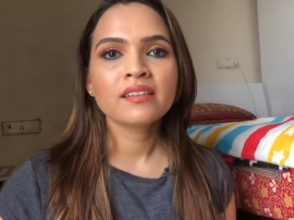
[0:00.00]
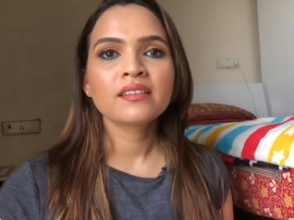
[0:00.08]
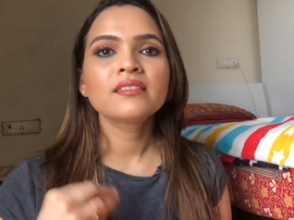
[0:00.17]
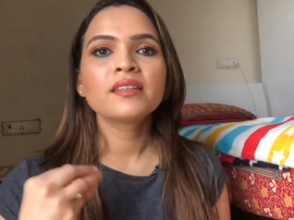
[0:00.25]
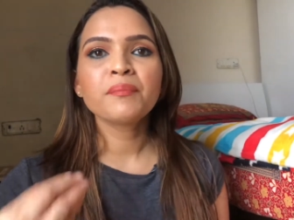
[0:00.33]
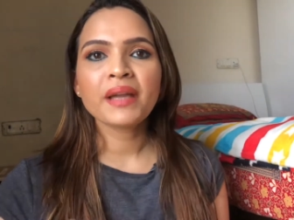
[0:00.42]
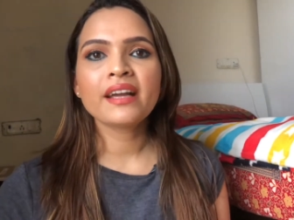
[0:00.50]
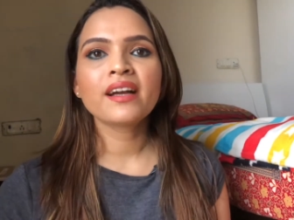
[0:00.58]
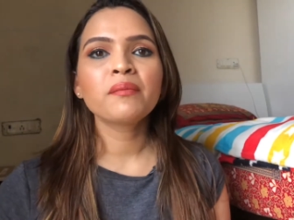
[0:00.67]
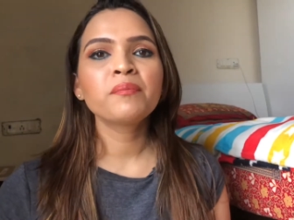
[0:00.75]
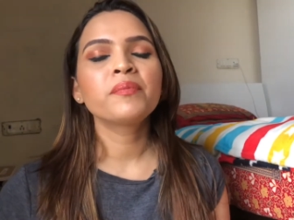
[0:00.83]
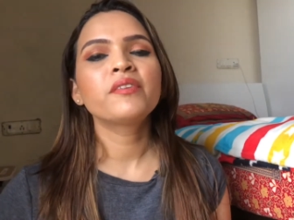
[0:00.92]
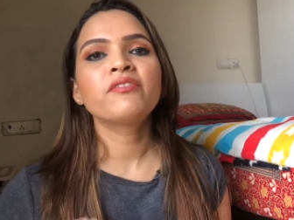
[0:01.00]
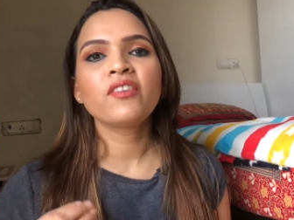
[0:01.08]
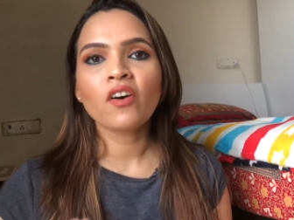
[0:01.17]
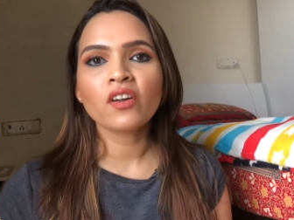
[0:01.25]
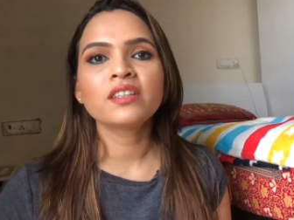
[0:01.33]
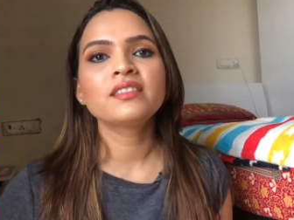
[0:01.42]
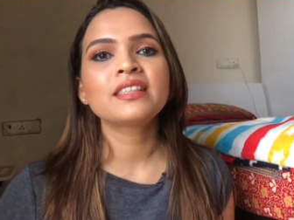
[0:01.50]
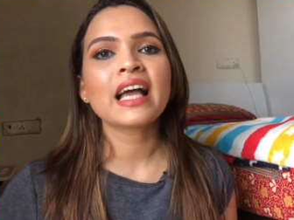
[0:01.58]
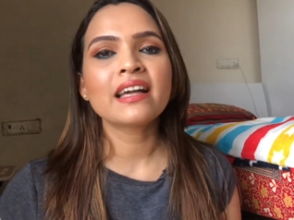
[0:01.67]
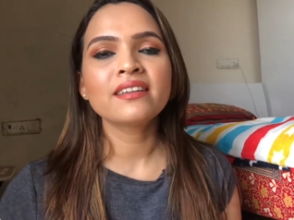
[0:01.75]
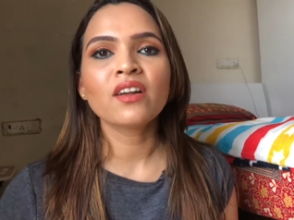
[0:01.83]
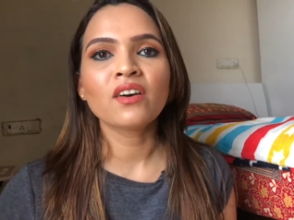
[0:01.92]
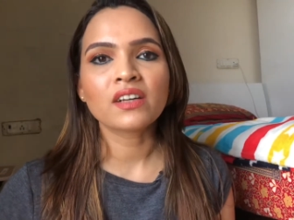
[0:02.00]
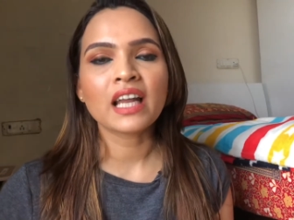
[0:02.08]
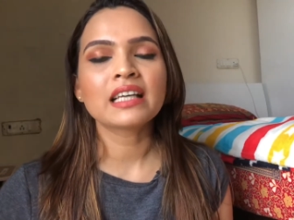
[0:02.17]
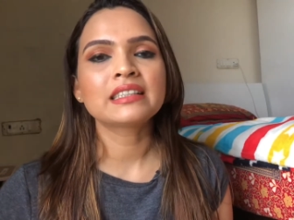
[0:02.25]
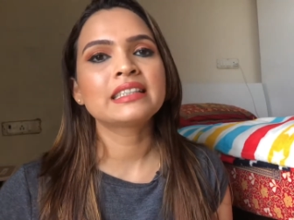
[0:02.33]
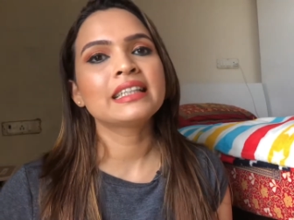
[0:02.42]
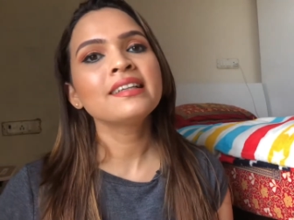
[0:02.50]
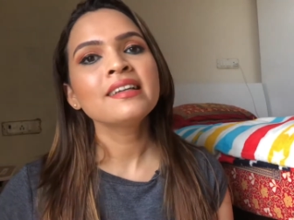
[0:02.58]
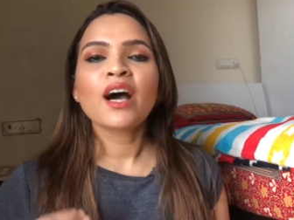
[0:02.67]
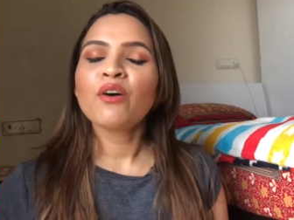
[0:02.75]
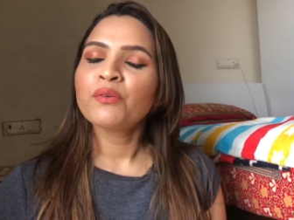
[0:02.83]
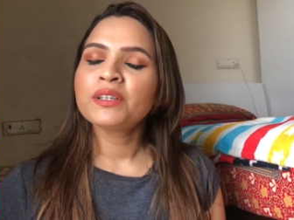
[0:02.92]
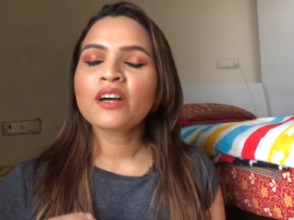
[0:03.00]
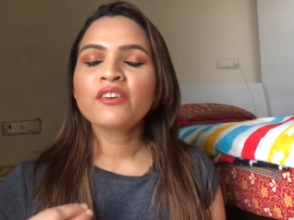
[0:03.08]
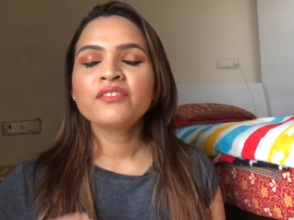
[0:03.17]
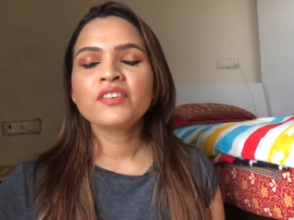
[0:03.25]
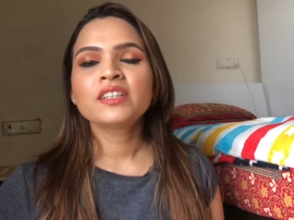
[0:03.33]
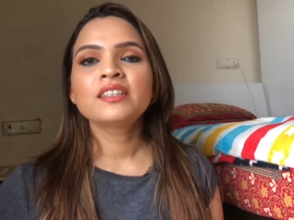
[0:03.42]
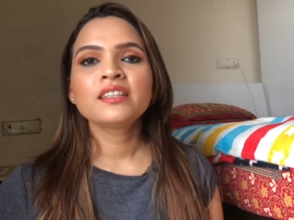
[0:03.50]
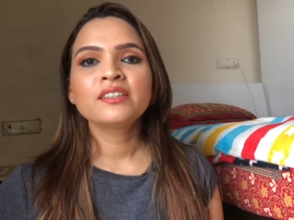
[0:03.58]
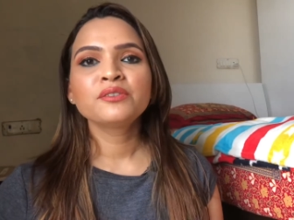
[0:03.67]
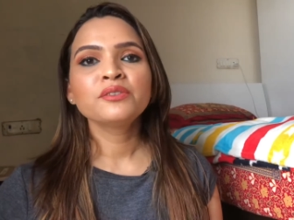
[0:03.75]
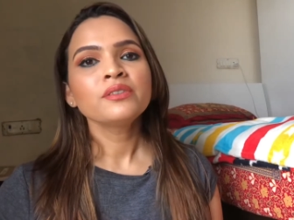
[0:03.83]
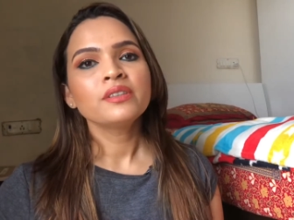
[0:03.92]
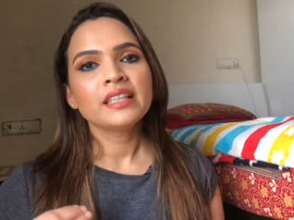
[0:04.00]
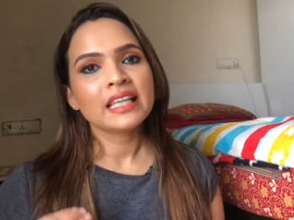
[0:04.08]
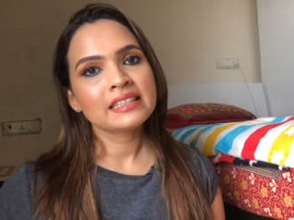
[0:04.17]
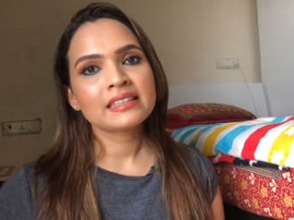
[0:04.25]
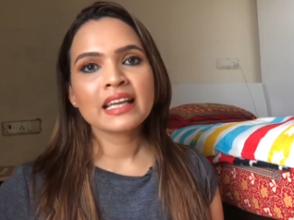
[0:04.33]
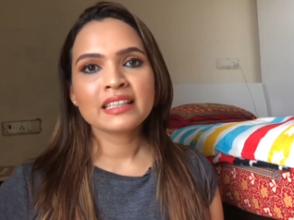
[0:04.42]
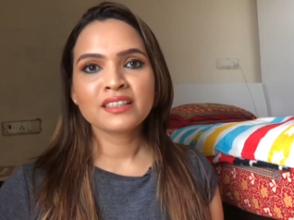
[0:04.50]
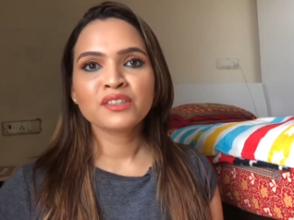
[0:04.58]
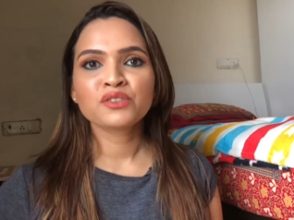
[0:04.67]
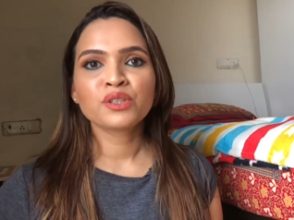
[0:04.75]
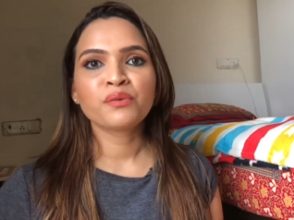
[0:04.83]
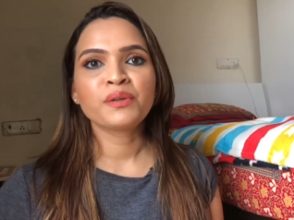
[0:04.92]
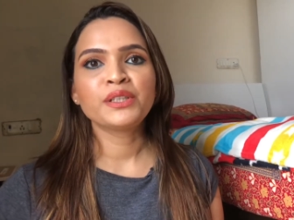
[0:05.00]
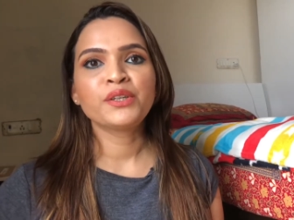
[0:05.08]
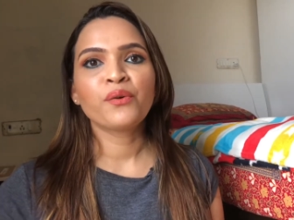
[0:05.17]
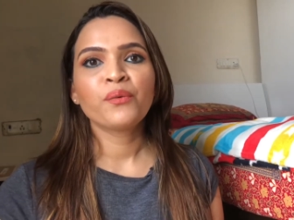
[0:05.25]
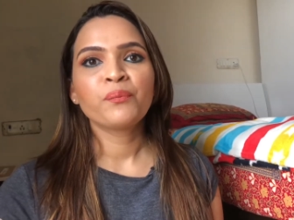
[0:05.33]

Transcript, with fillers: the makeup flawless and long lasting. Now without further ado, let's get into the video.